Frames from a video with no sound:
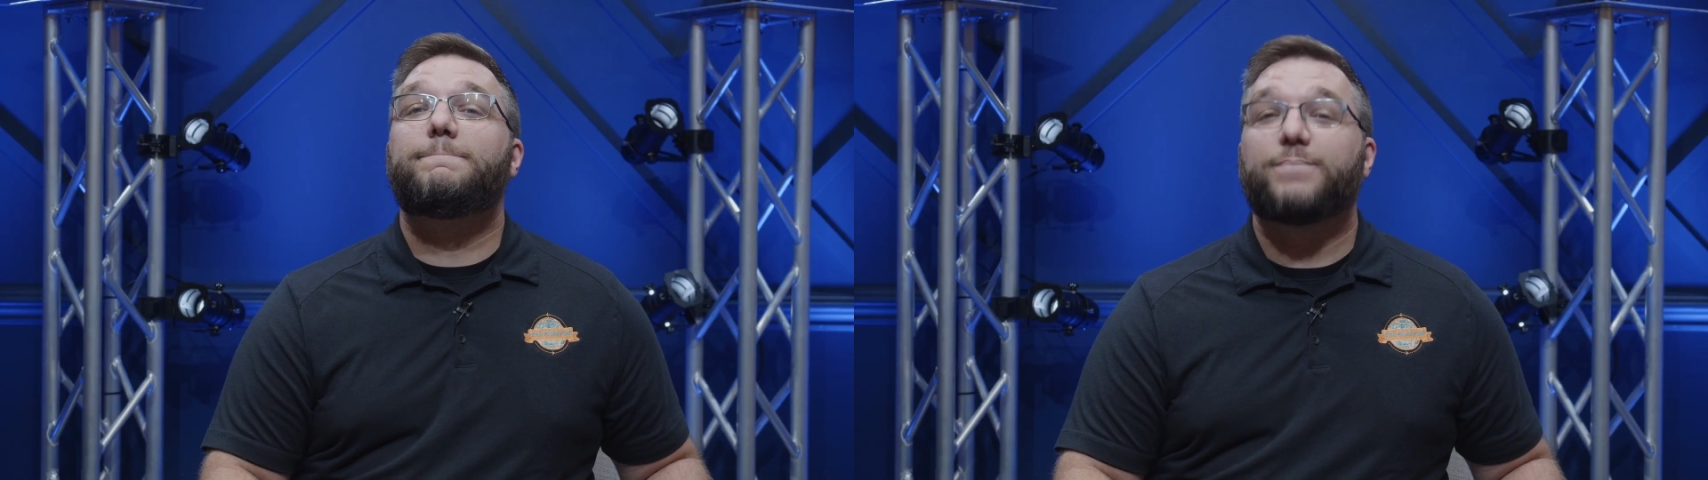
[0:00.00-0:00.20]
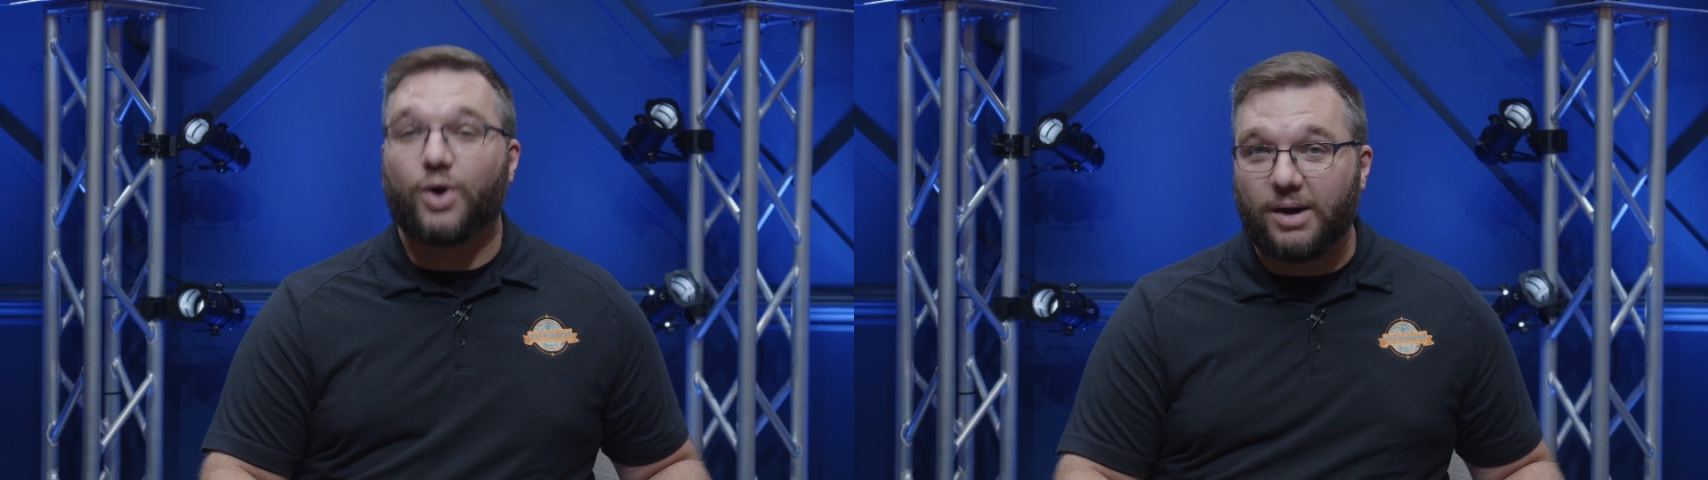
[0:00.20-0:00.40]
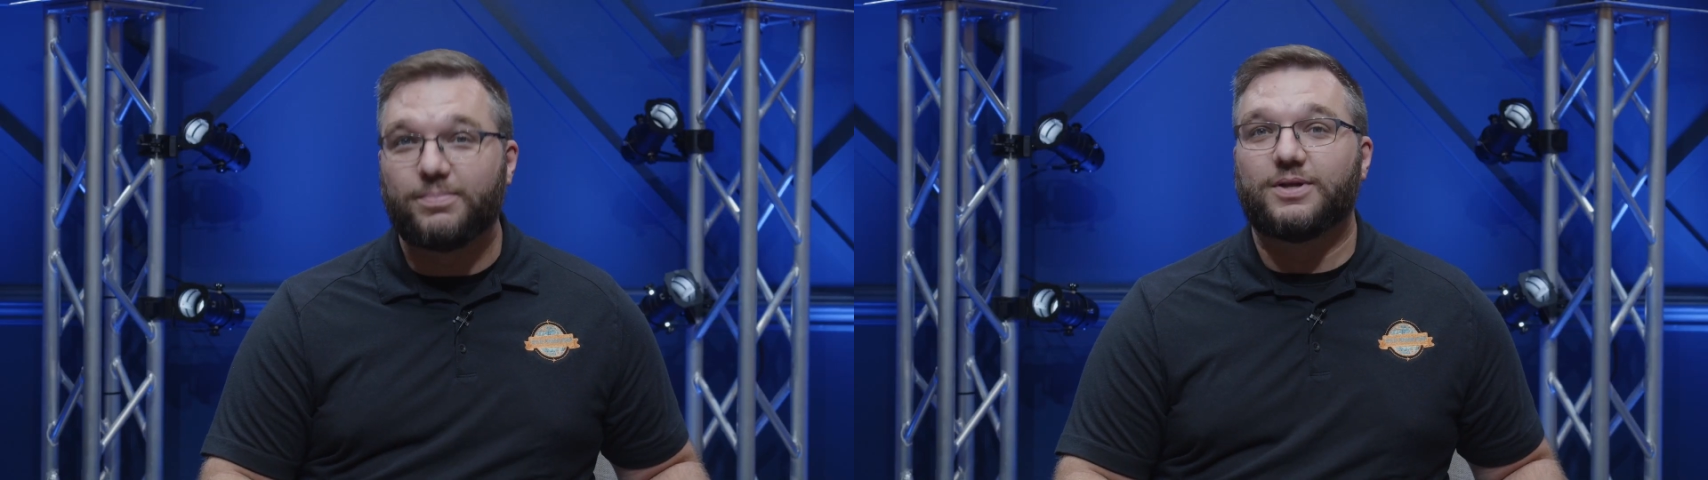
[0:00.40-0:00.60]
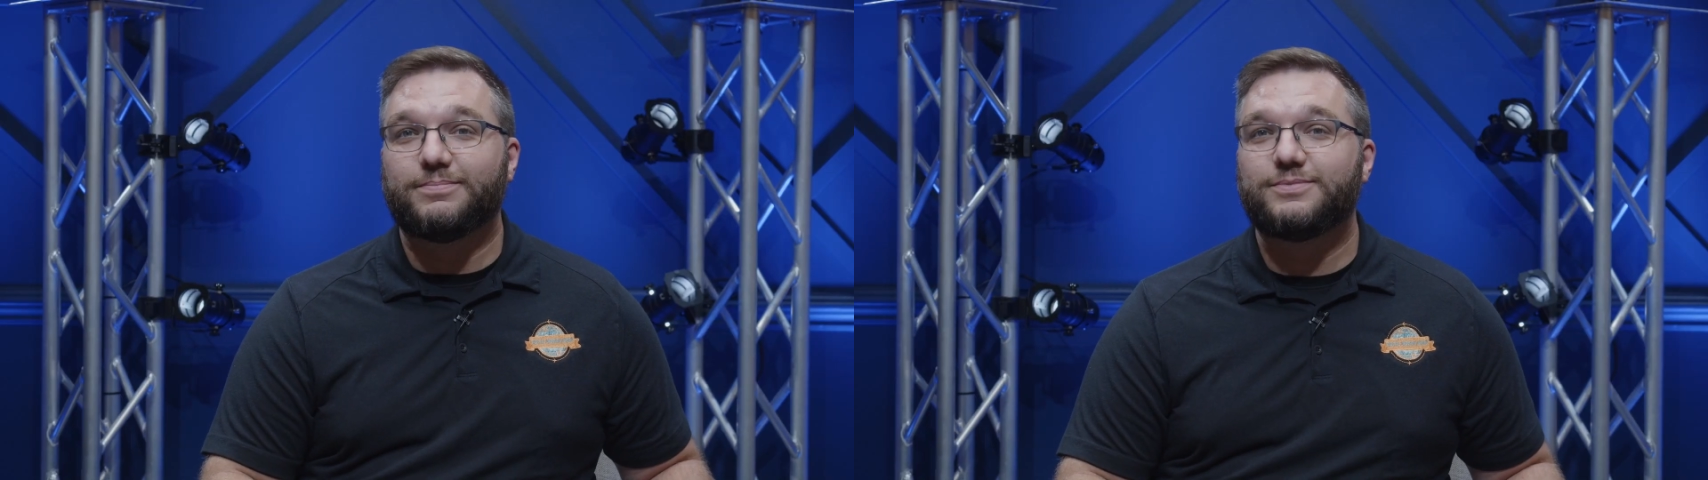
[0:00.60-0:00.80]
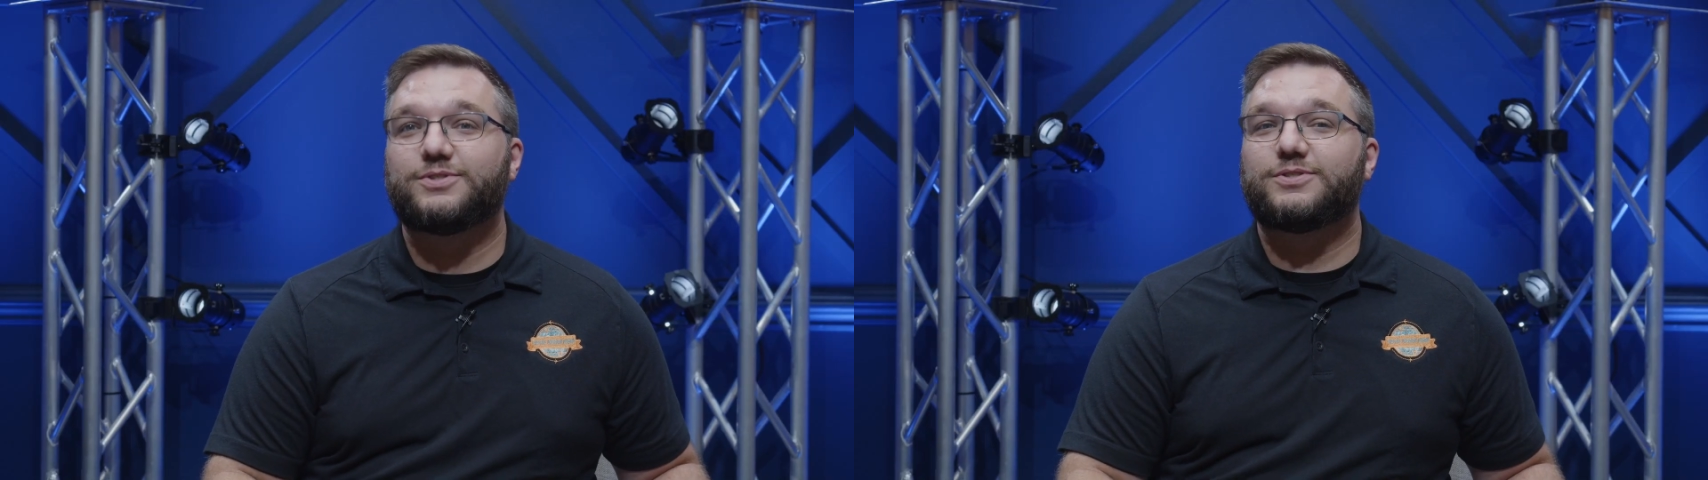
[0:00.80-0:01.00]

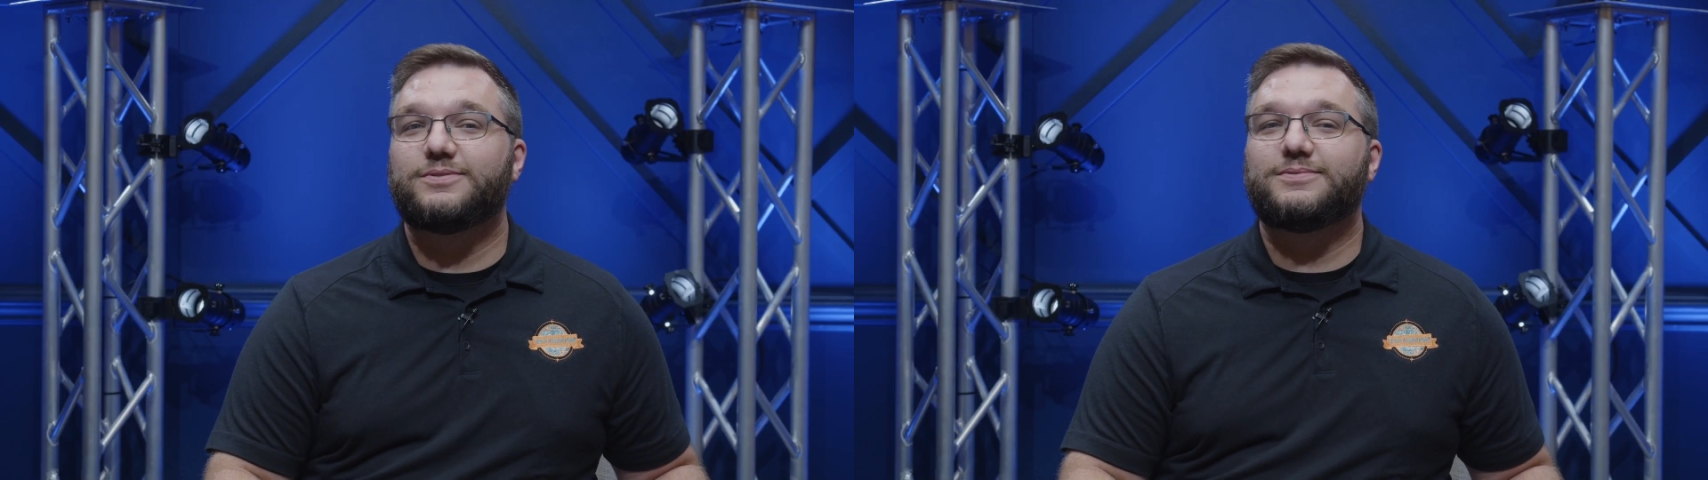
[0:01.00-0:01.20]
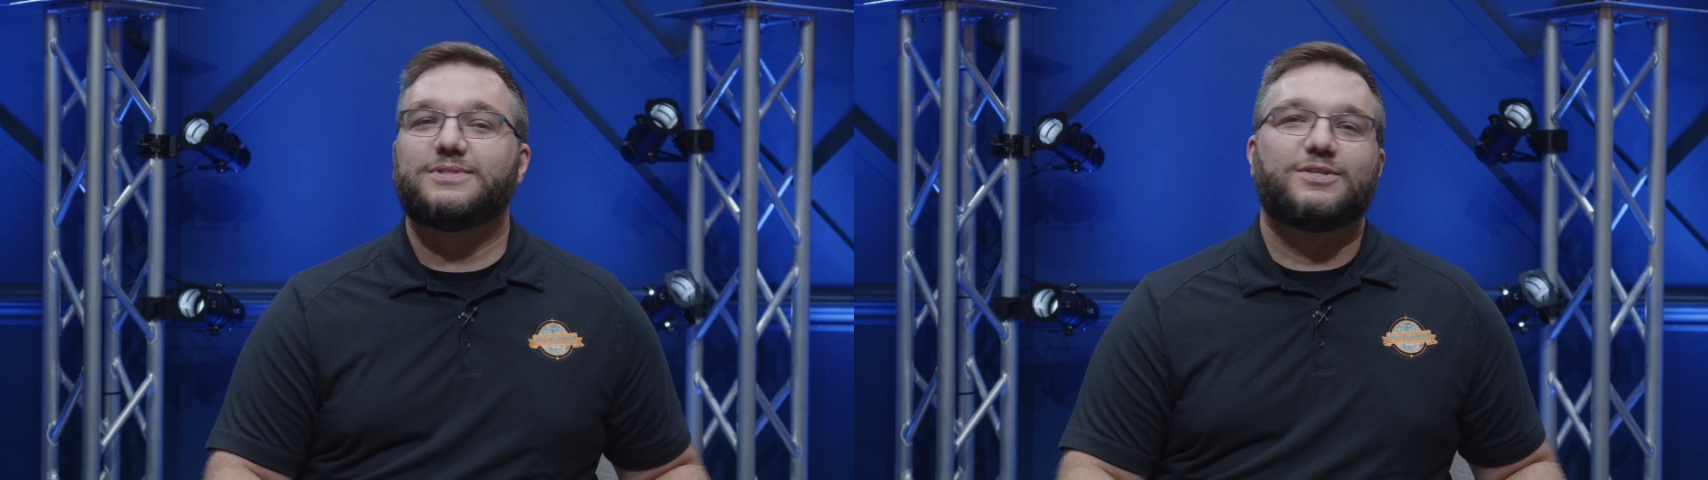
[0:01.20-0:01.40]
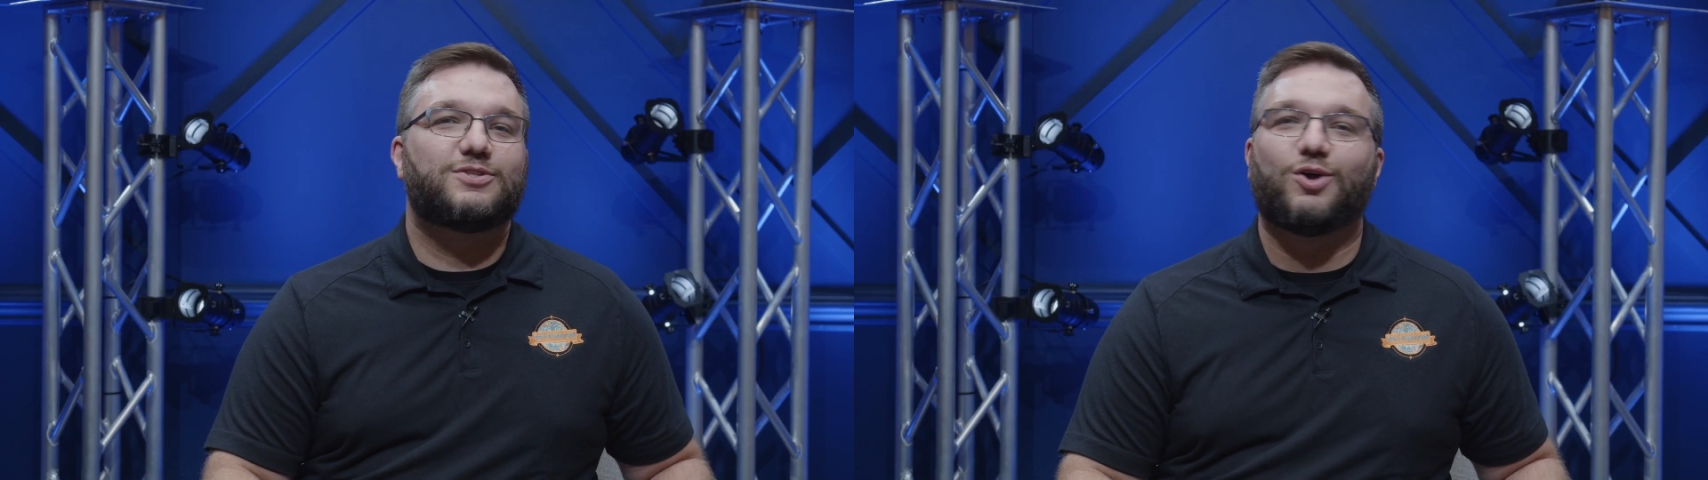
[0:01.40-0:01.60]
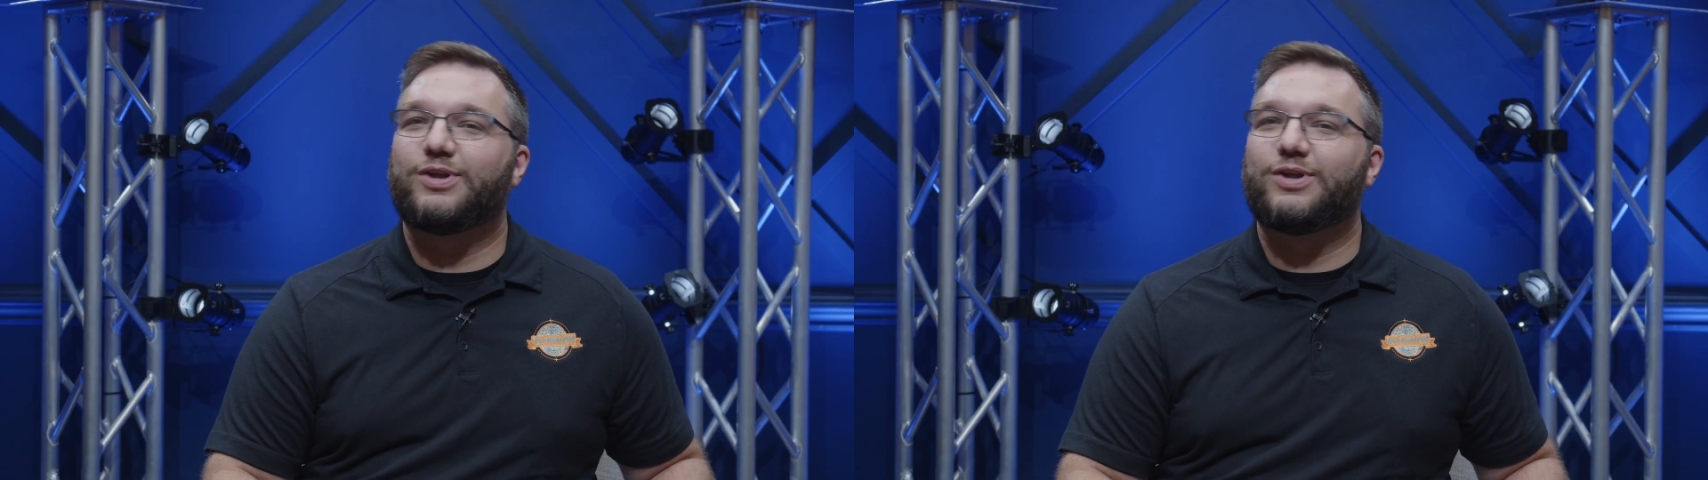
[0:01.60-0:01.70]
problems. Don't